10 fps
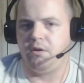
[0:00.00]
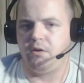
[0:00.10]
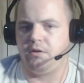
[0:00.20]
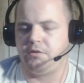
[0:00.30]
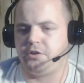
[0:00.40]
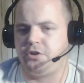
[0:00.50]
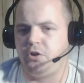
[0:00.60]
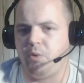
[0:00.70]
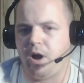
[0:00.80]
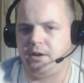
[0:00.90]
the
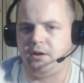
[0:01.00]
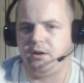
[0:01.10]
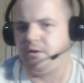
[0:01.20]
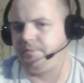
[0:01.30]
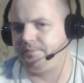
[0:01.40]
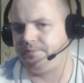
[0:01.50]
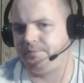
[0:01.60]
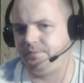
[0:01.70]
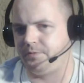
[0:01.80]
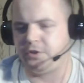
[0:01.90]
2-1,
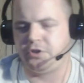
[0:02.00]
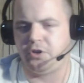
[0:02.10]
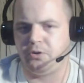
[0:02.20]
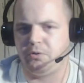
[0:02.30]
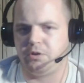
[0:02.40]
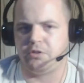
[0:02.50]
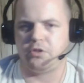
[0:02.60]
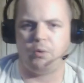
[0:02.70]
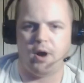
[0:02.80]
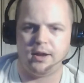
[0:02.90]
the 2, the
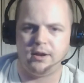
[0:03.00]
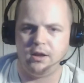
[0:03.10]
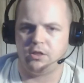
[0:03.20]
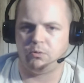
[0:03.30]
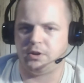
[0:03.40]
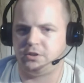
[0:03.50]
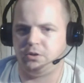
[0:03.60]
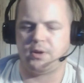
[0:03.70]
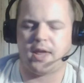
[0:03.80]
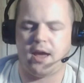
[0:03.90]
1, the 1-2
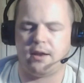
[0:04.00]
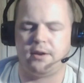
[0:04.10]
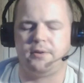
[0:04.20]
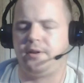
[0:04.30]
again.